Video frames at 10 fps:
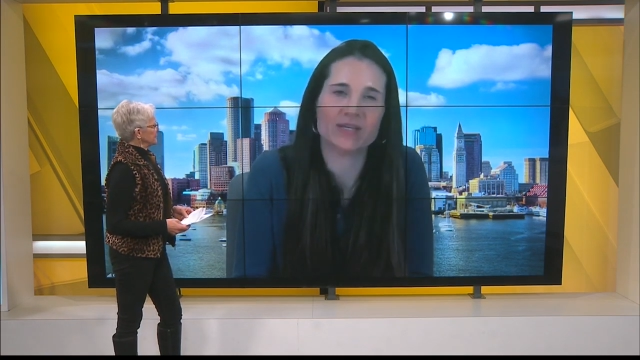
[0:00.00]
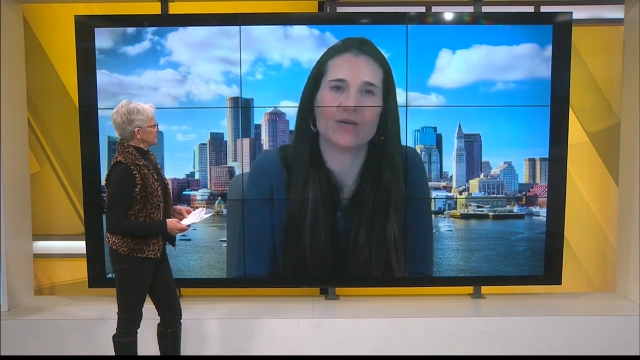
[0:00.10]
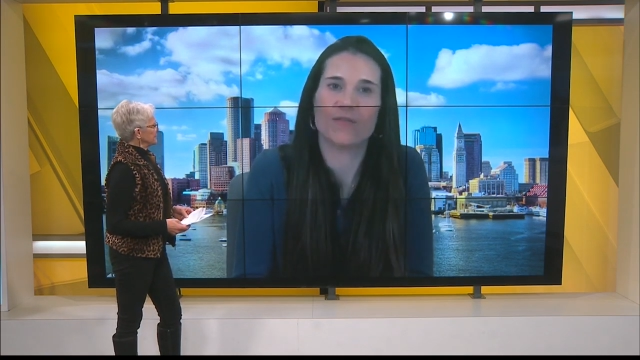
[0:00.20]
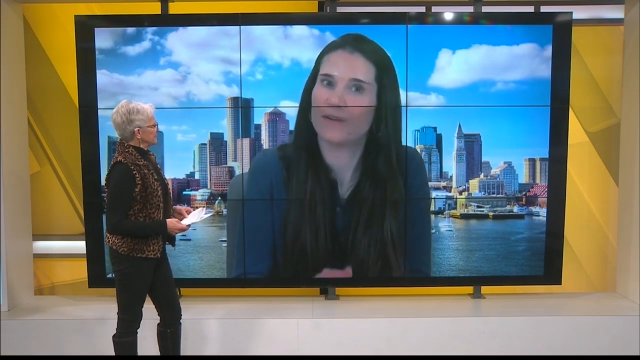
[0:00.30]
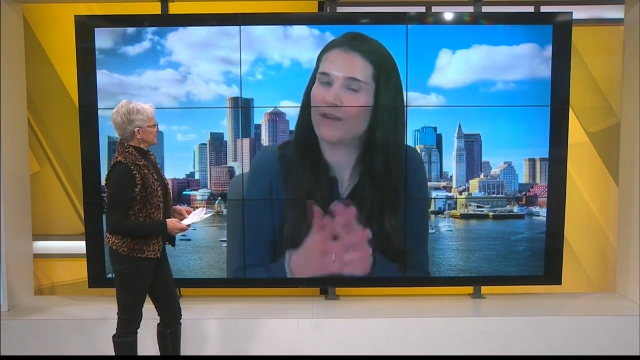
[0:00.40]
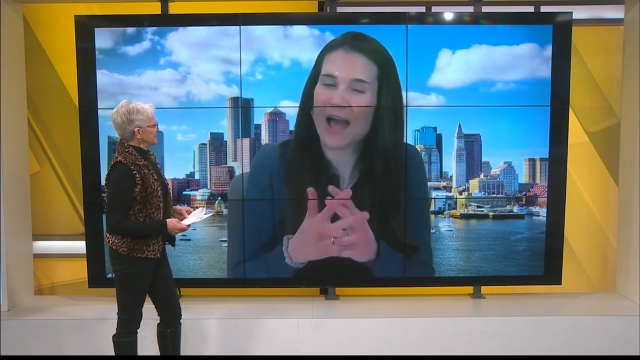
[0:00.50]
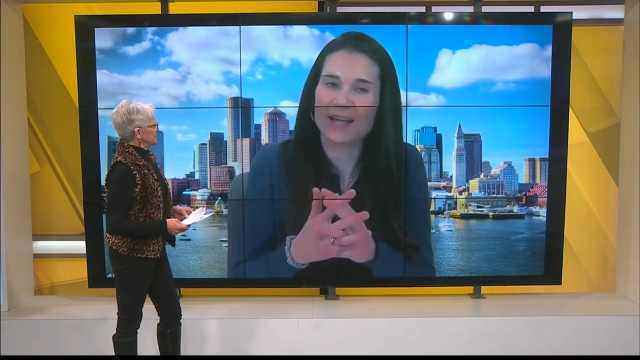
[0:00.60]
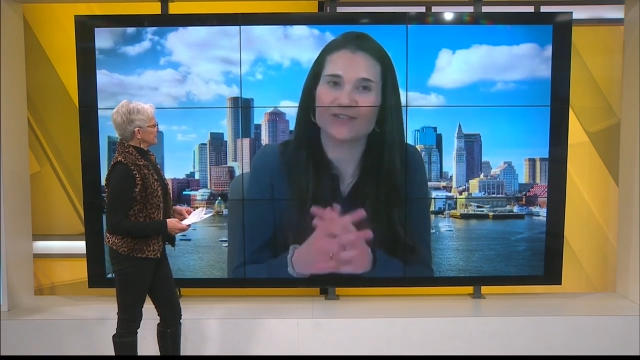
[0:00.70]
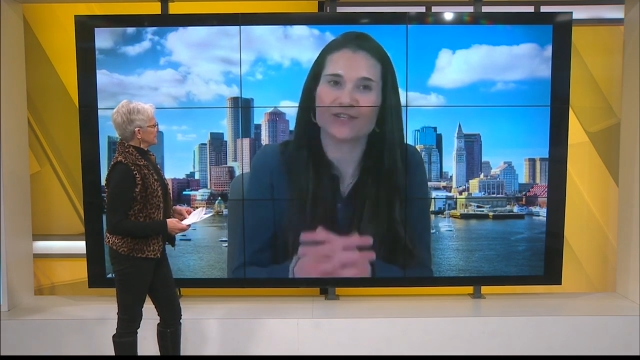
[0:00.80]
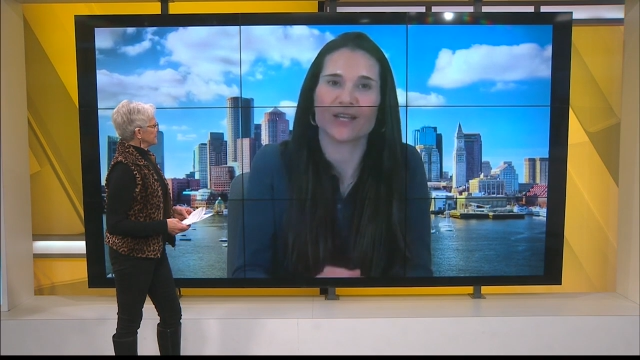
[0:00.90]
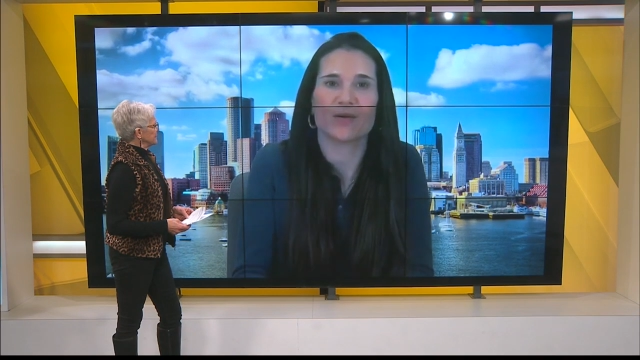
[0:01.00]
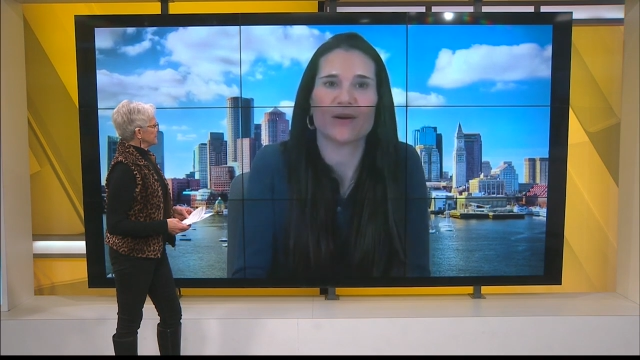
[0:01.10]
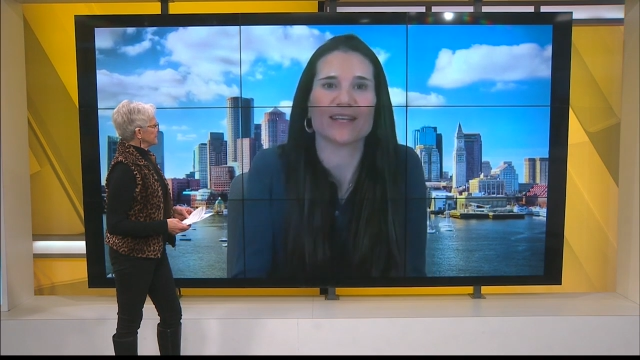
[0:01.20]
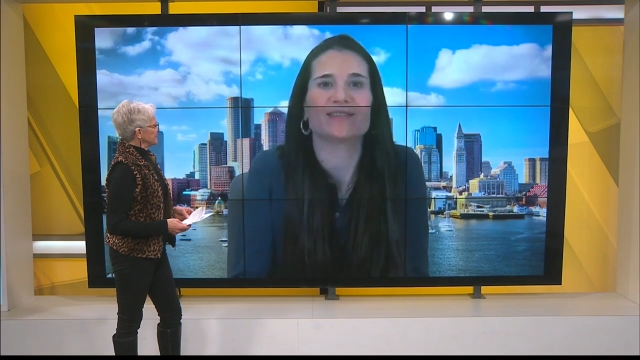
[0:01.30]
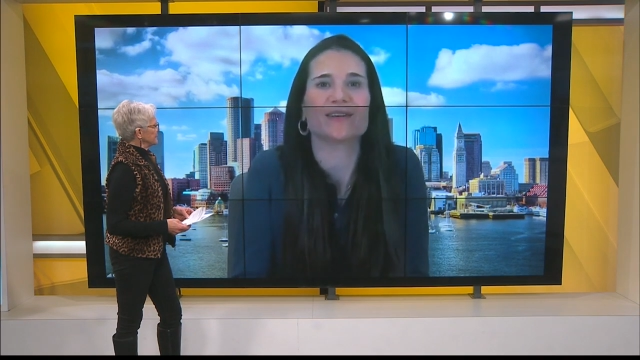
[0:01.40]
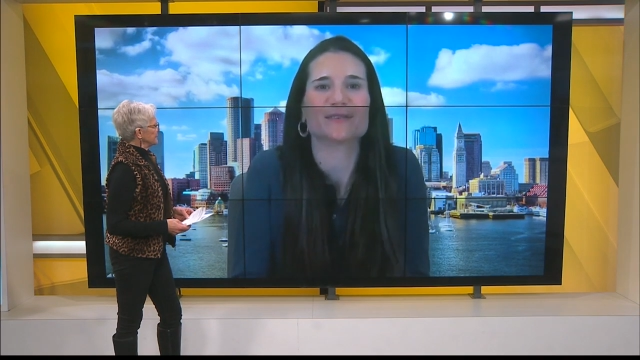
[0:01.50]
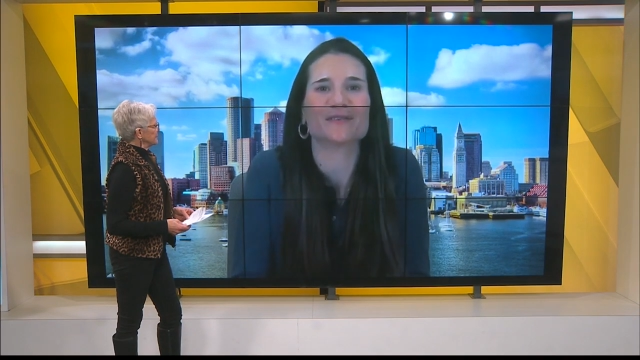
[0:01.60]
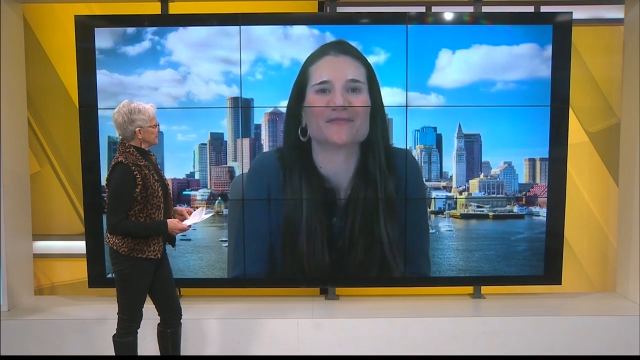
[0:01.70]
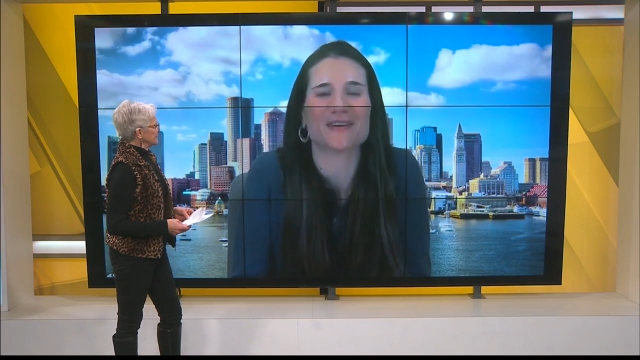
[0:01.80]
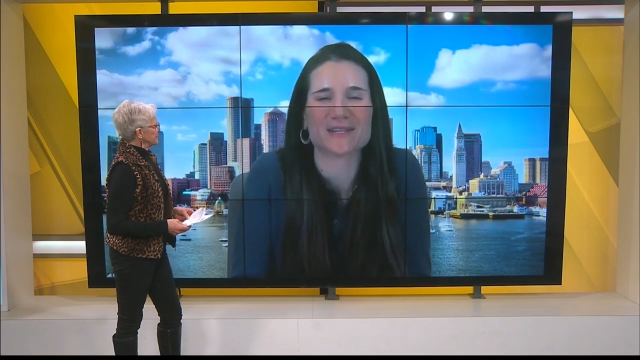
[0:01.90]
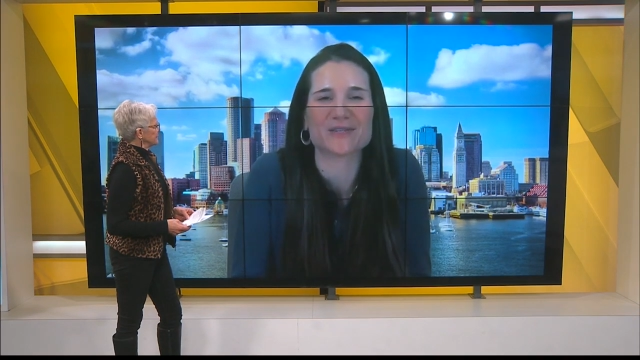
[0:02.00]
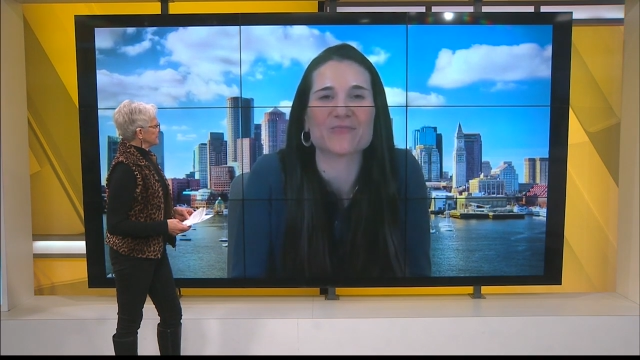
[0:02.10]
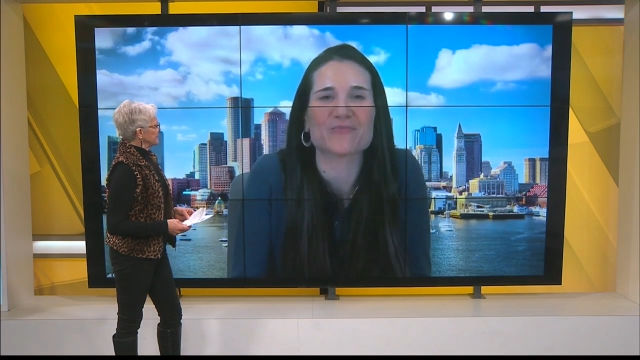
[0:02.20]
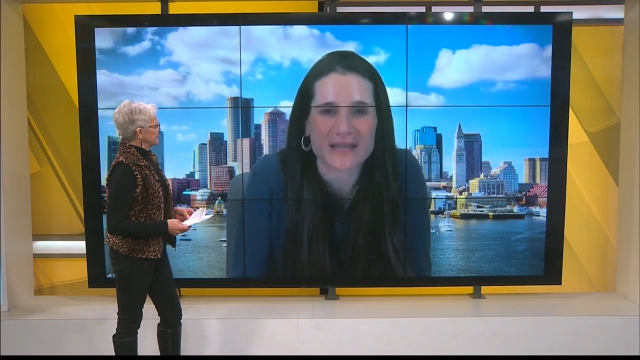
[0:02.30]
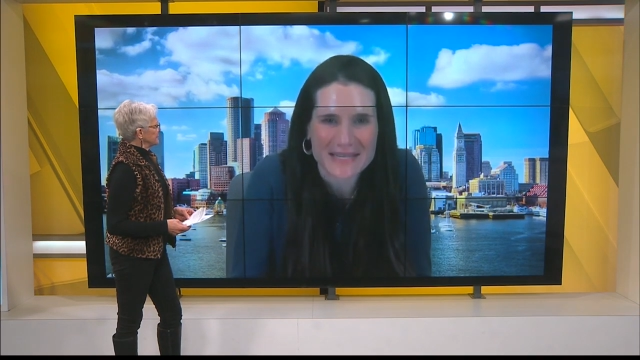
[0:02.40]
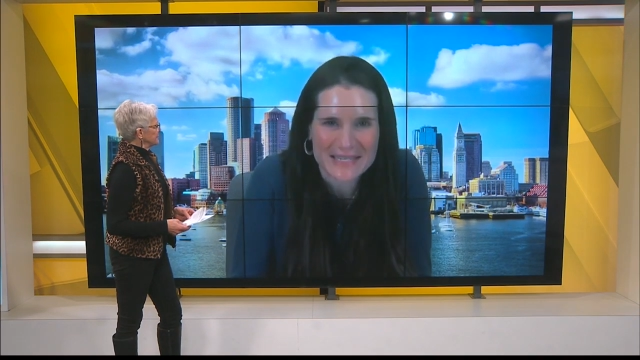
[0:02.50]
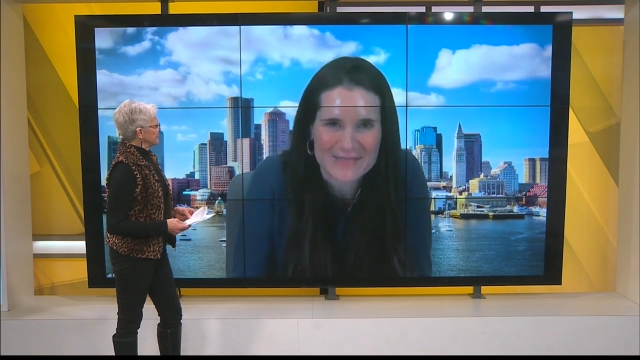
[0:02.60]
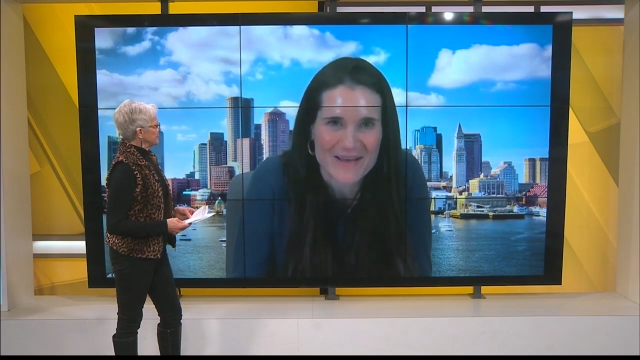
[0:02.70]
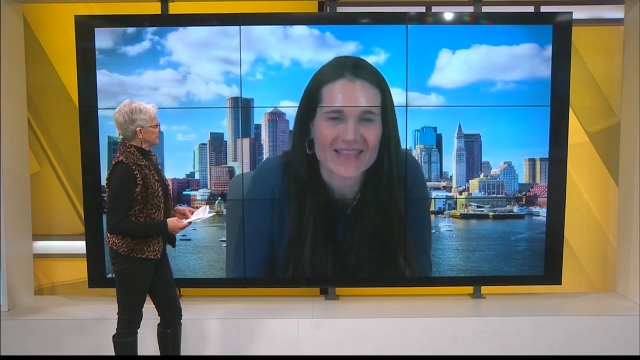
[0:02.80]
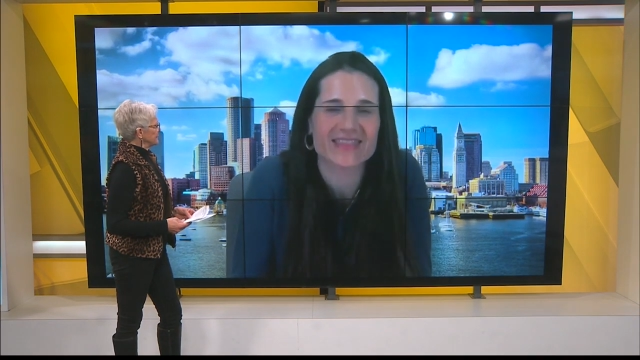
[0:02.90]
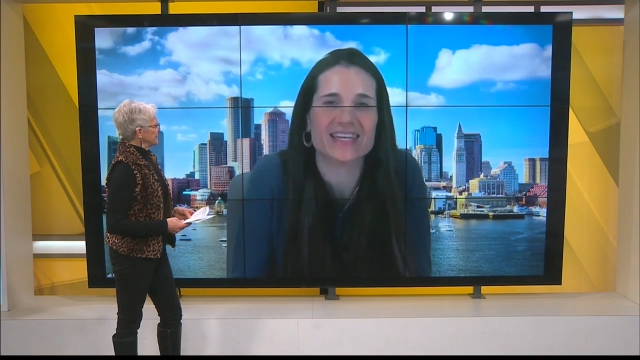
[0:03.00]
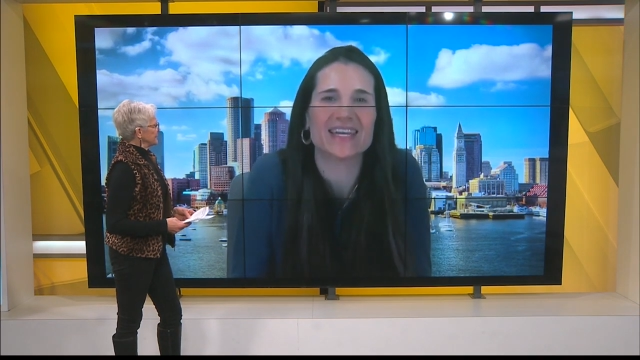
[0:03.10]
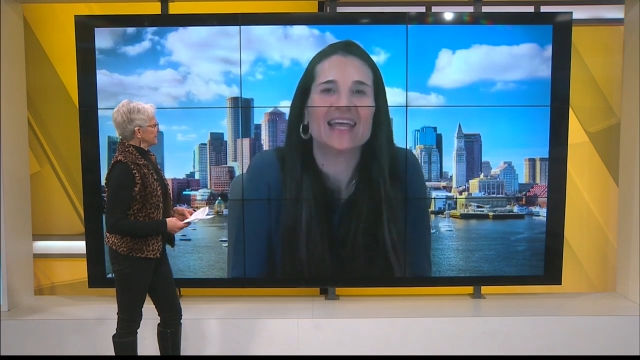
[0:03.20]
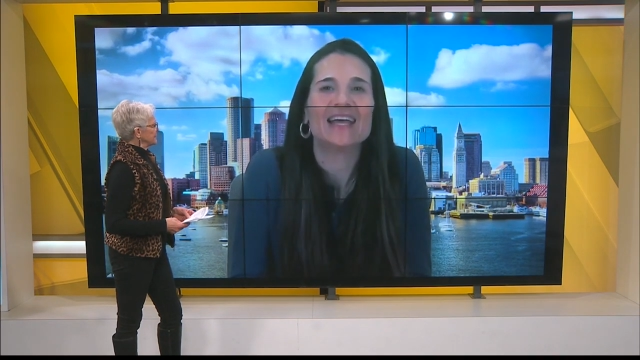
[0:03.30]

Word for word: you know, fun fact January, it's also Financial Wellness Month. And